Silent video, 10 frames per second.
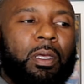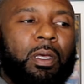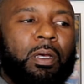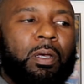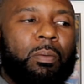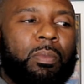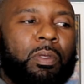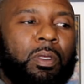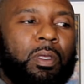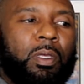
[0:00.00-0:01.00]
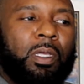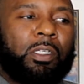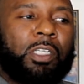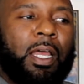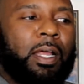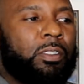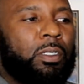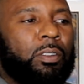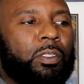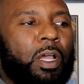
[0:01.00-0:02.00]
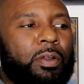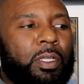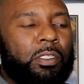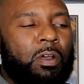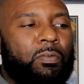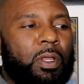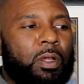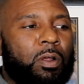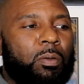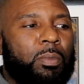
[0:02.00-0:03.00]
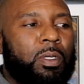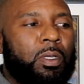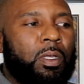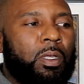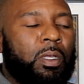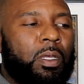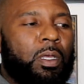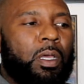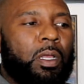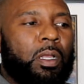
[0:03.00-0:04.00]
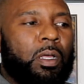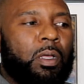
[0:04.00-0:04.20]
And shout out to the 30s over there, homie. And